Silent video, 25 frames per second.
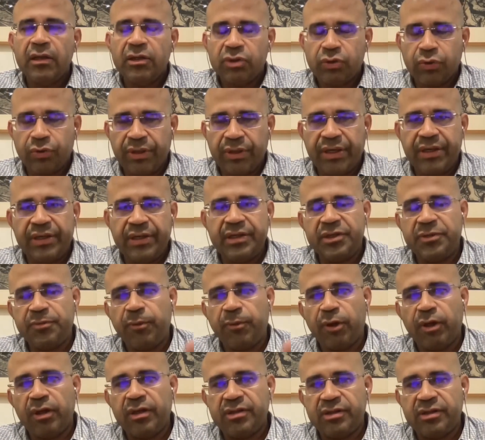So there is
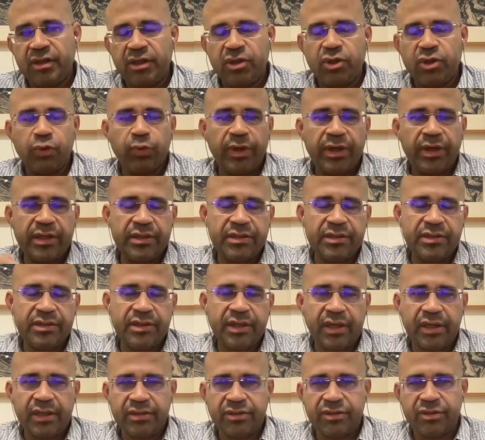policy issuance,
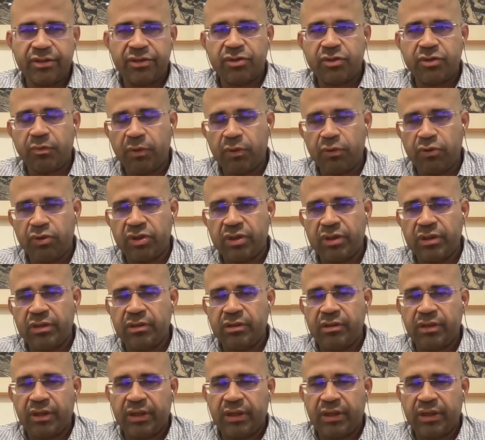there is distribution,